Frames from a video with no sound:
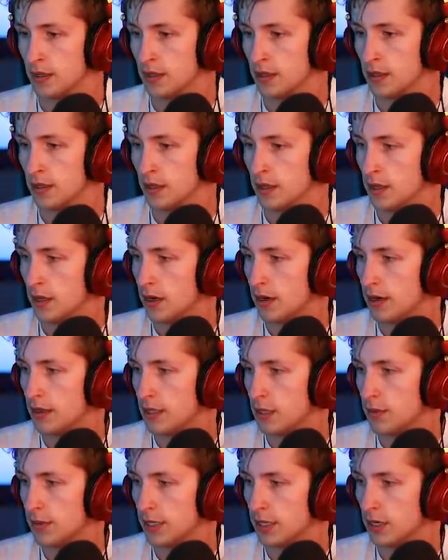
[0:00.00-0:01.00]
All right,
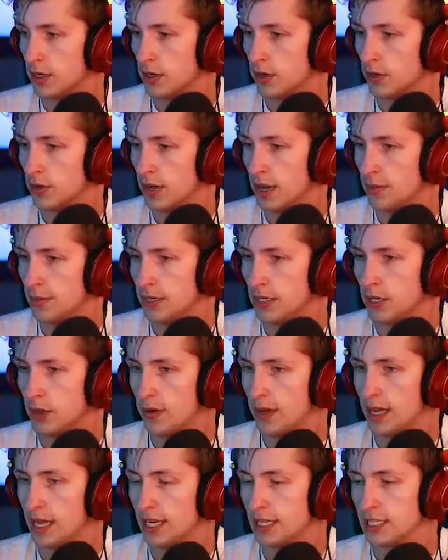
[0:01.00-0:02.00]
there we go. I'm going to go
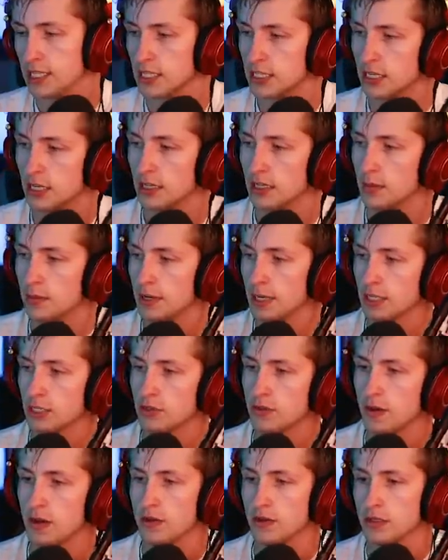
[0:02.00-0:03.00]
ahead and stun them next
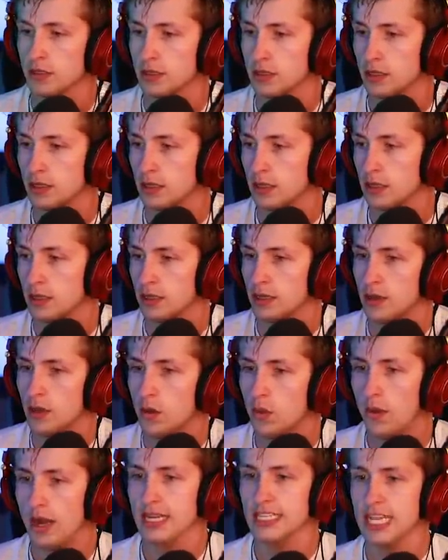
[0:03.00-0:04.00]
round.
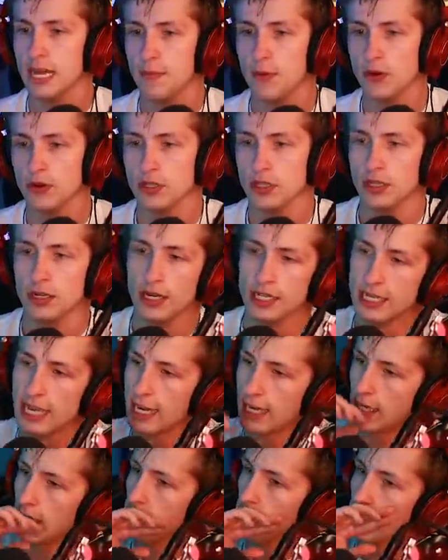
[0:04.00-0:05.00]
Why is that person
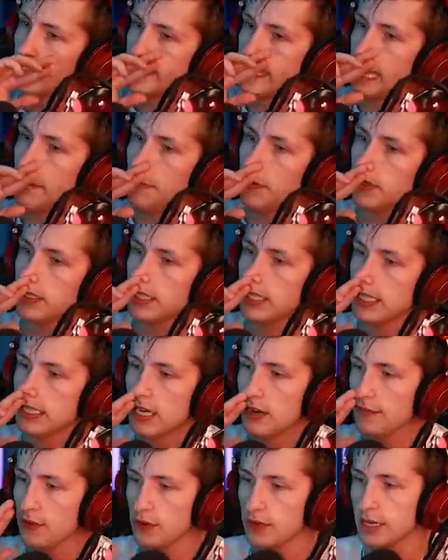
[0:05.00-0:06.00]
attacking just that person? That's
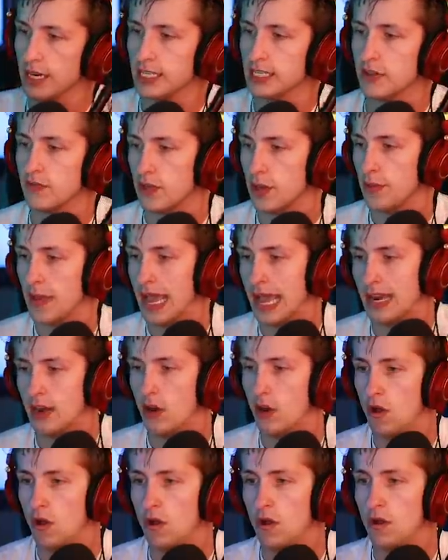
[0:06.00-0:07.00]
not very nice of them at
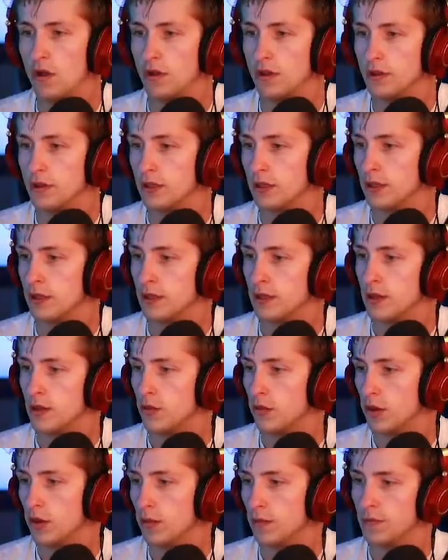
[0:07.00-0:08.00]
all.
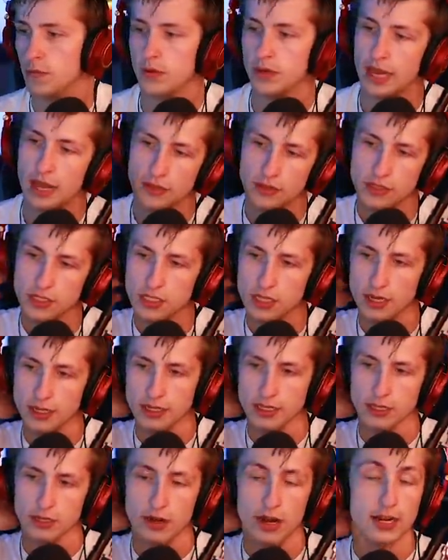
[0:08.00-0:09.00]
Well, well, now they're stunned,
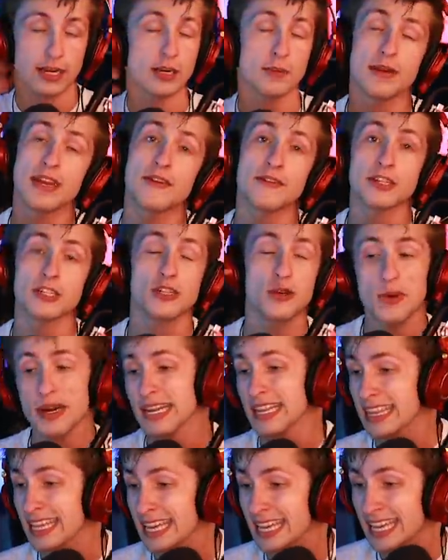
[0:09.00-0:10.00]
and they're not going to be able to do
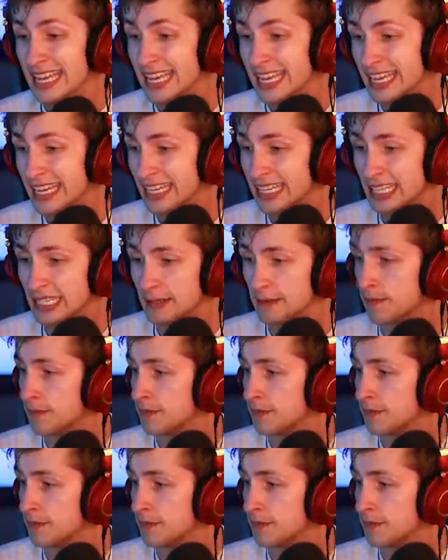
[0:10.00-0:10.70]
anything.